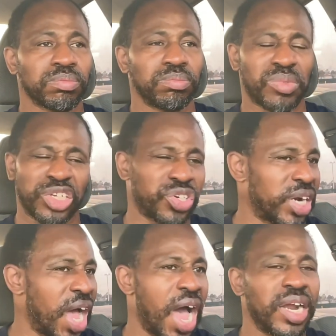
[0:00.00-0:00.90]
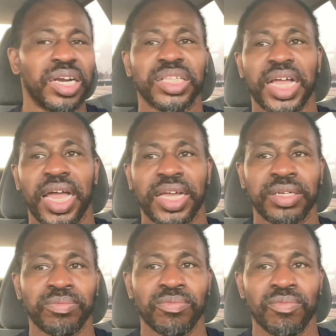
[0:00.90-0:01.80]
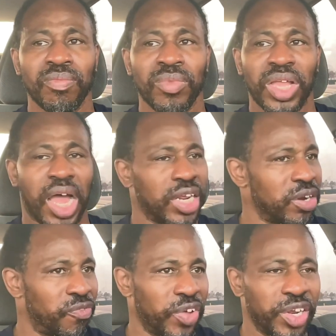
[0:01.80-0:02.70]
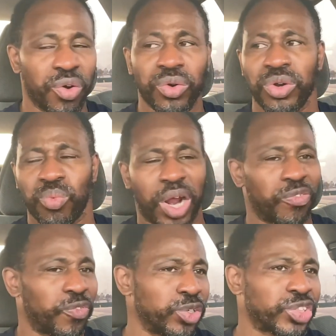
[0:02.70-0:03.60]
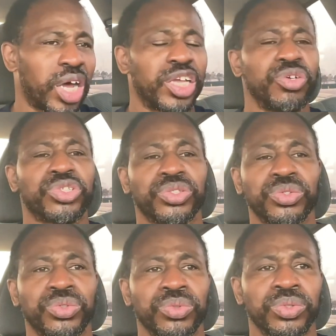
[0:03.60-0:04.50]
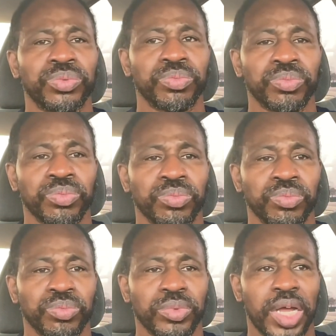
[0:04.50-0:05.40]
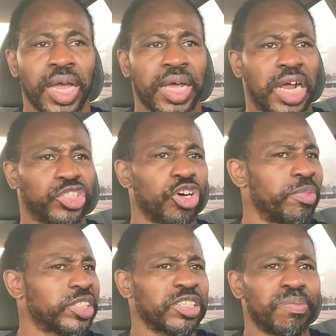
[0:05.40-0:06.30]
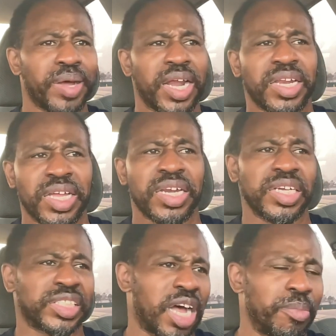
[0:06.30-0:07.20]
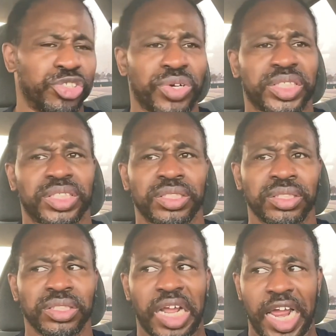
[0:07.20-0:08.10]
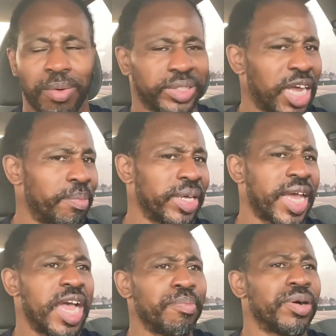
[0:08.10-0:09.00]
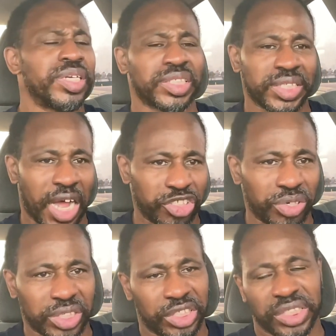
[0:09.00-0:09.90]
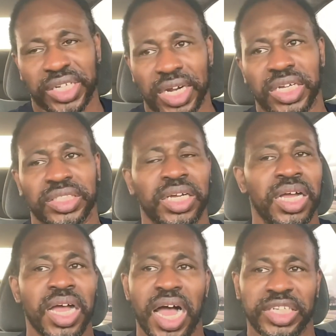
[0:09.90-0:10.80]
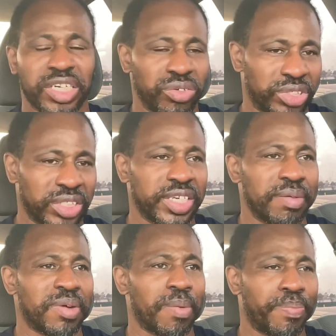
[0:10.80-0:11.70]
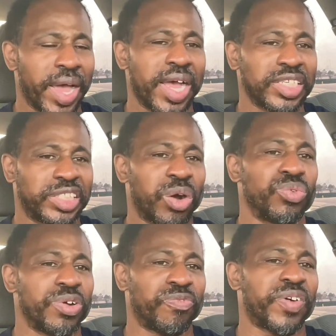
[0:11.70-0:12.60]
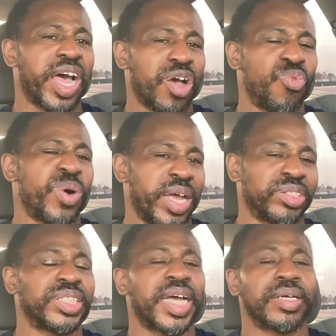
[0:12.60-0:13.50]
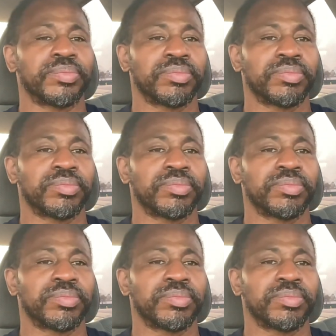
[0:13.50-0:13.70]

Not trying to hide anything. I did a video on it when I first started YouTube. And I told myself back then, this is how I'm going to address it. Every time it came up, this is how I address it, just like this. I tell them just that, my past don't define who I am today.